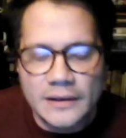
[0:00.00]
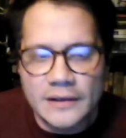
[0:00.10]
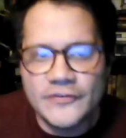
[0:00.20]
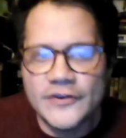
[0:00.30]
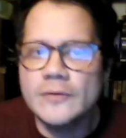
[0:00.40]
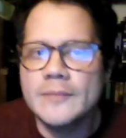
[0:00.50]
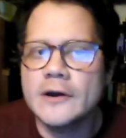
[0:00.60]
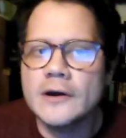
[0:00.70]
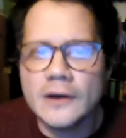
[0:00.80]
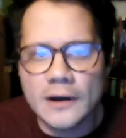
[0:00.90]
If you,
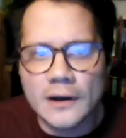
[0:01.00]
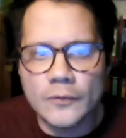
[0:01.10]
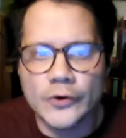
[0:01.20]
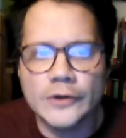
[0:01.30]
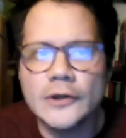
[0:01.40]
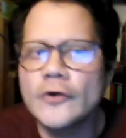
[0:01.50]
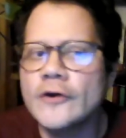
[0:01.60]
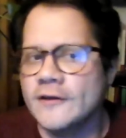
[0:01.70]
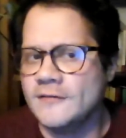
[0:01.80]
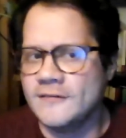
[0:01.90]
America, were
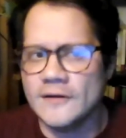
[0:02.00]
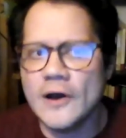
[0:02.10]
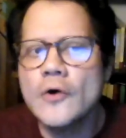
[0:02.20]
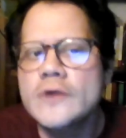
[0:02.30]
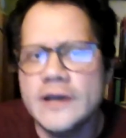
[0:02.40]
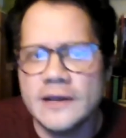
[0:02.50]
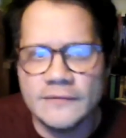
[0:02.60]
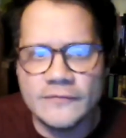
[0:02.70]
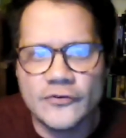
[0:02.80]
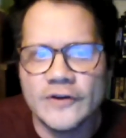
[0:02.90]
locus
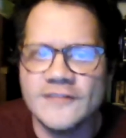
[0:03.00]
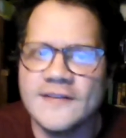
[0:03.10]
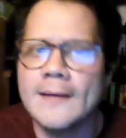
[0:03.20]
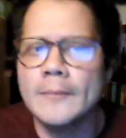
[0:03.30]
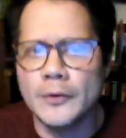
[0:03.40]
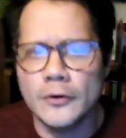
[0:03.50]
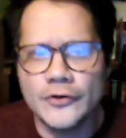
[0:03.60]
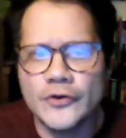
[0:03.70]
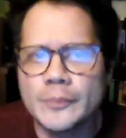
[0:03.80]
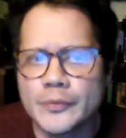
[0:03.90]
owning, for example,
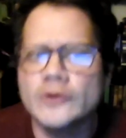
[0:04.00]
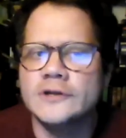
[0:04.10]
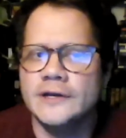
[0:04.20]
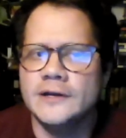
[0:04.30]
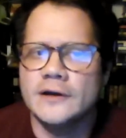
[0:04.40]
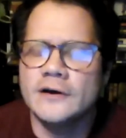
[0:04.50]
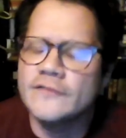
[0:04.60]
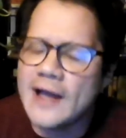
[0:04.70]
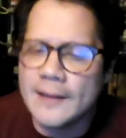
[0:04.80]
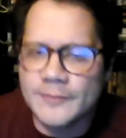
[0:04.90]
your Brooklyn of
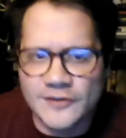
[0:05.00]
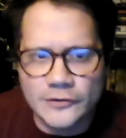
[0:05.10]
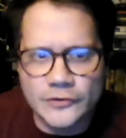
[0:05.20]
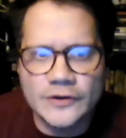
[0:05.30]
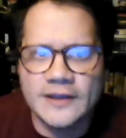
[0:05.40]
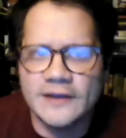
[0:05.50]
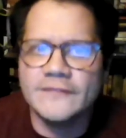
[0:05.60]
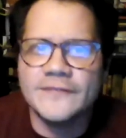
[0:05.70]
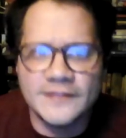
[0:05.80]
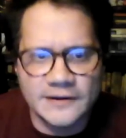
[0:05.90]
absolute
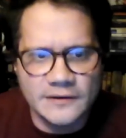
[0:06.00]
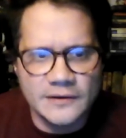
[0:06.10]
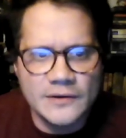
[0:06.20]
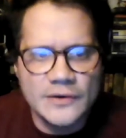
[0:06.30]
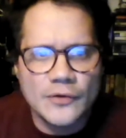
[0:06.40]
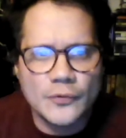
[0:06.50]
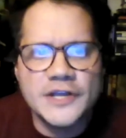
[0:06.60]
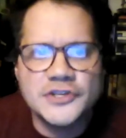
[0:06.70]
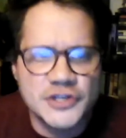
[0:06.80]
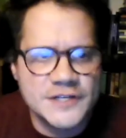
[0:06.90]
gift,
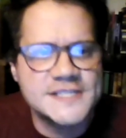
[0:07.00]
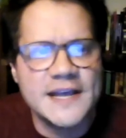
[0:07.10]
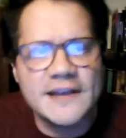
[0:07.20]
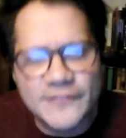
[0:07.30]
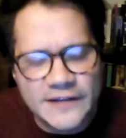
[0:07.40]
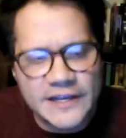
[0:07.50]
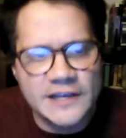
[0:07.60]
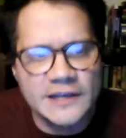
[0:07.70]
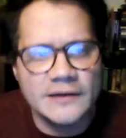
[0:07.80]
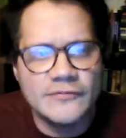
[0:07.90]
reach
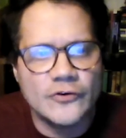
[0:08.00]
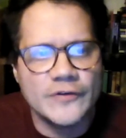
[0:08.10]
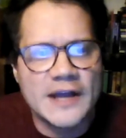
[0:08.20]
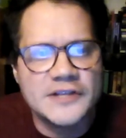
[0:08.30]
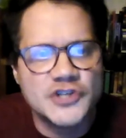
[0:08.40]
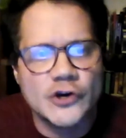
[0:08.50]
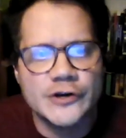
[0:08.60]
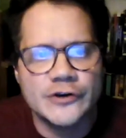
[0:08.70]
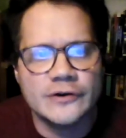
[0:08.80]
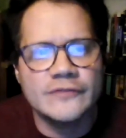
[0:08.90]
safely for that
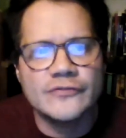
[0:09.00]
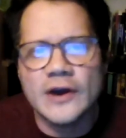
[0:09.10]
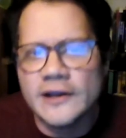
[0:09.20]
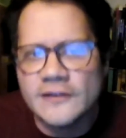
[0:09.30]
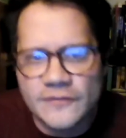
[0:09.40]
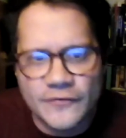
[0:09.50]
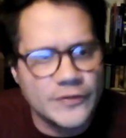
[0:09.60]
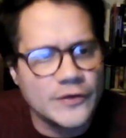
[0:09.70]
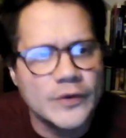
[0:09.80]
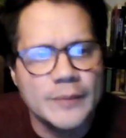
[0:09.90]
charter of rights for
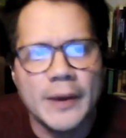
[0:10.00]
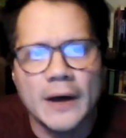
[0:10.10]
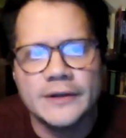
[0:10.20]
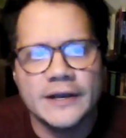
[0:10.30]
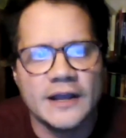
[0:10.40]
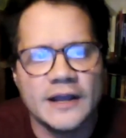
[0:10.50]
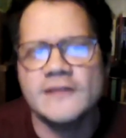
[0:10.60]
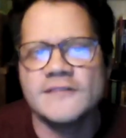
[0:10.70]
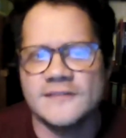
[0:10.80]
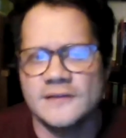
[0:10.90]
the Republic,
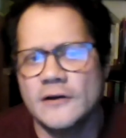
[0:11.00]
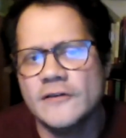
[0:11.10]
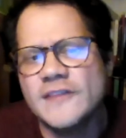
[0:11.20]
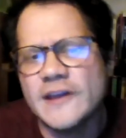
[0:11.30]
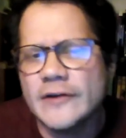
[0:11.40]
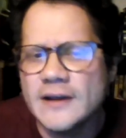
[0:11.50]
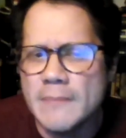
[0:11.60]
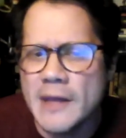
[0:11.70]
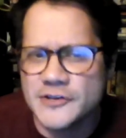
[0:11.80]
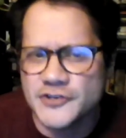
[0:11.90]
its austerity
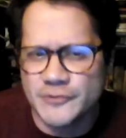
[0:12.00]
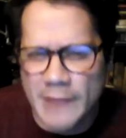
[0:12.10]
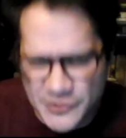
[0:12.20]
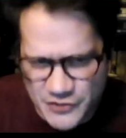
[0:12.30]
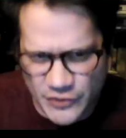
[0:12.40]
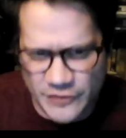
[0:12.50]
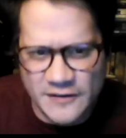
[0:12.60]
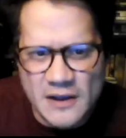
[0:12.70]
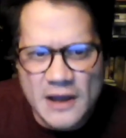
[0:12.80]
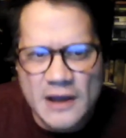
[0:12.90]
measures,
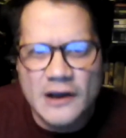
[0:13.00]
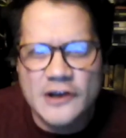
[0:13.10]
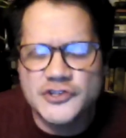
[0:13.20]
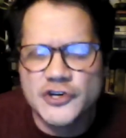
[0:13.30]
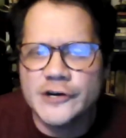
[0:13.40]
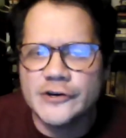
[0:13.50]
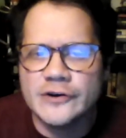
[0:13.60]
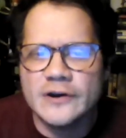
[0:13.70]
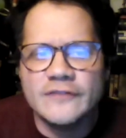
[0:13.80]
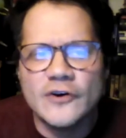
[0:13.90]
a
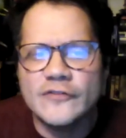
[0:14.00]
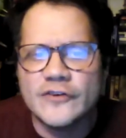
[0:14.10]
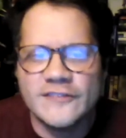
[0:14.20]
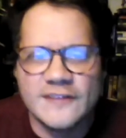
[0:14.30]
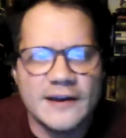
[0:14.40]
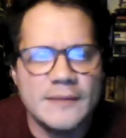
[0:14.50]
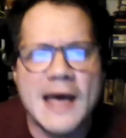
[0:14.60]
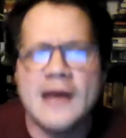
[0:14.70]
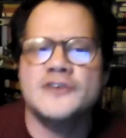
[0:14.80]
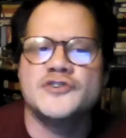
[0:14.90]
charter of oversight
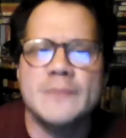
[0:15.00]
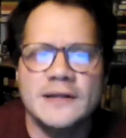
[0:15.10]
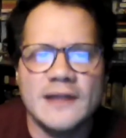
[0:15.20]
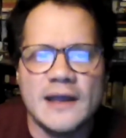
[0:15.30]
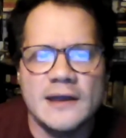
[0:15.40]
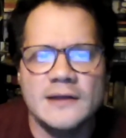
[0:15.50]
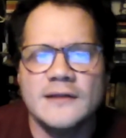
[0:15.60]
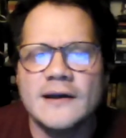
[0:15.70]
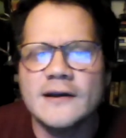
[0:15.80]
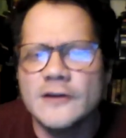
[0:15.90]
management and
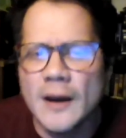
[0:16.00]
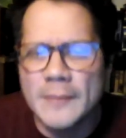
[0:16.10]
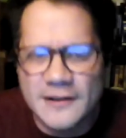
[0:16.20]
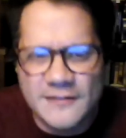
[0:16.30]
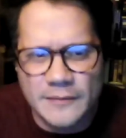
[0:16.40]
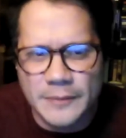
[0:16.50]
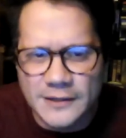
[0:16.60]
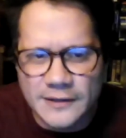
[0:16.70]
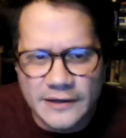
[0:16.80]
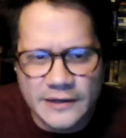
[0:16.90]
economic
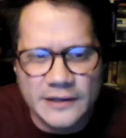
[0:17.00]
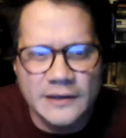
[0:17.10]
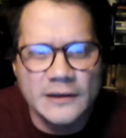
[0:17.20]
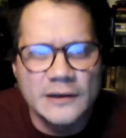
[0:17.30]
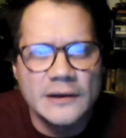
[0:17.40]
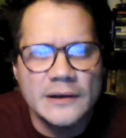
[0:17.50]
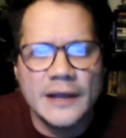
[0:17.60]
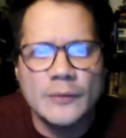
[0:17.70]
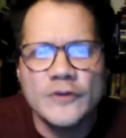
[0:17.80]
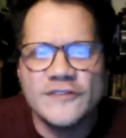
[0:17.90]
stability,
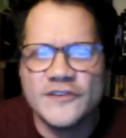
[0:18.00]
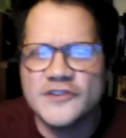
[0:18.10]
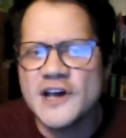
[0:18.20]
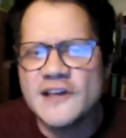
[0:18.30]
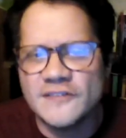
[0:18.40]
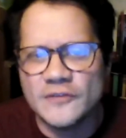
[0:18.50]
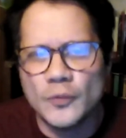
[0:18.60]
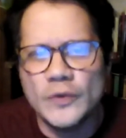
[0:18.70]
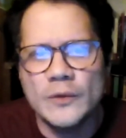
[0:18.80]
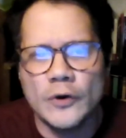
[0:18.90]
it would suggest
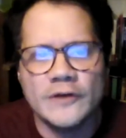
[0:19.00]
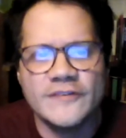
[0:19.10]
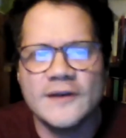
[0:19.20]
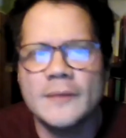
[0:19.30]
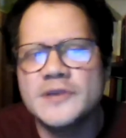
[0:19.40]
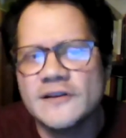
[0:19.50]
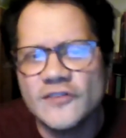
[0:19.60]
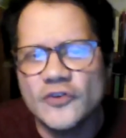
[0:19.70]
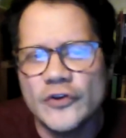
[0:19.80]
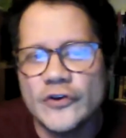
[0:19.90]
we were subjects
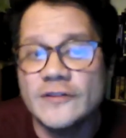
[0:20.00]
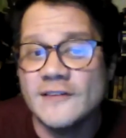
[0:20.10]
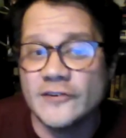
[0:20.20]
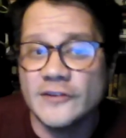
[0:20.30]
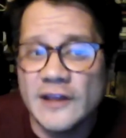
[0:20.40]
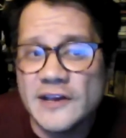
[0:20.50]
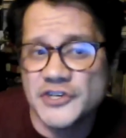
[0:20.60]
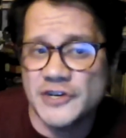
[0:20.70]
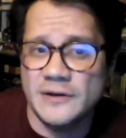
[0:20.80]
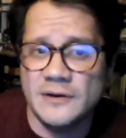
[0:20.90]
to your
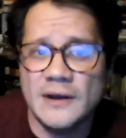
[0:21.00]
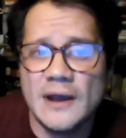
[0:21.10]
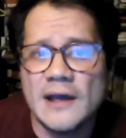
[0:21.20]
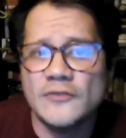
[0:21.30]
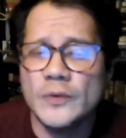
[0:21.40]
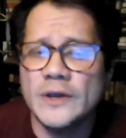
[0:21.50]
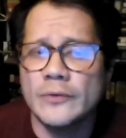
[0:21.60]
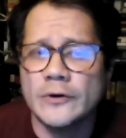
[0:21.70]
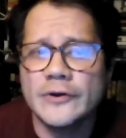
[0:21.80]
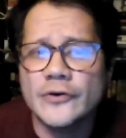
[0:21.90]
dissertation as we
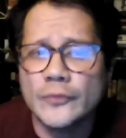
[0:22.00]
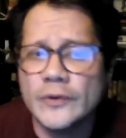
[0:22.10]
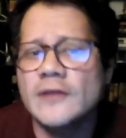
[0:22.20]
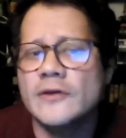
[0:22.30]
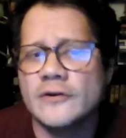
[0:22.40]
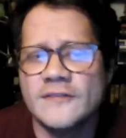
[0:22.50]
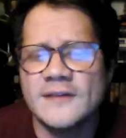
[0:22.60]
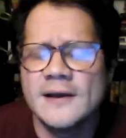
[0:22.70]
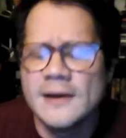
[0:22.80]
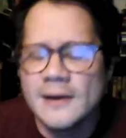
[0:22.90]
were your readers.
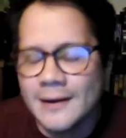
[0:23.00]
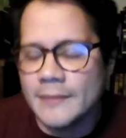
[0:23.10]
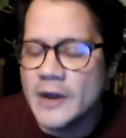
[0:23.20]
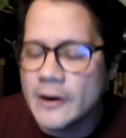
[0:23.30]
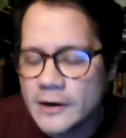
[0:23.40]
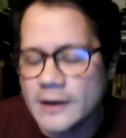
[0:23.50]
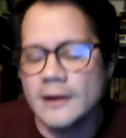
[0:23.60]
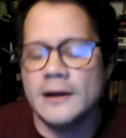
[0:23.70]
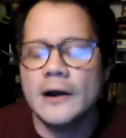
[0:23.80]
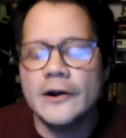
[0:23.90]

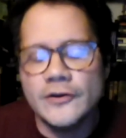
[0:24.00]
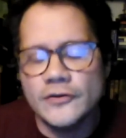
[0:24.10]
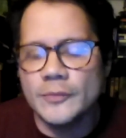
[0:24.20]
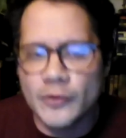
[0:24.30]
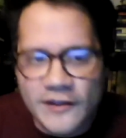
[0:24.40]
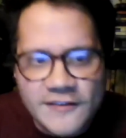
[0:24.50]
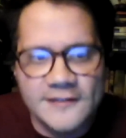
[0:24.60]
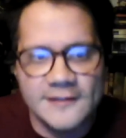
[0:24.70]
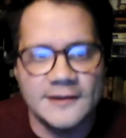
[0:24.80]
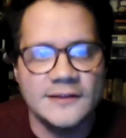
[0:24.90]
America, are you the
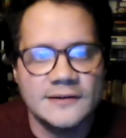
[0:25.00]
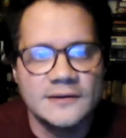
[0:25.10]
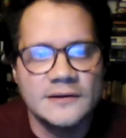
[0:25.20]
precedent,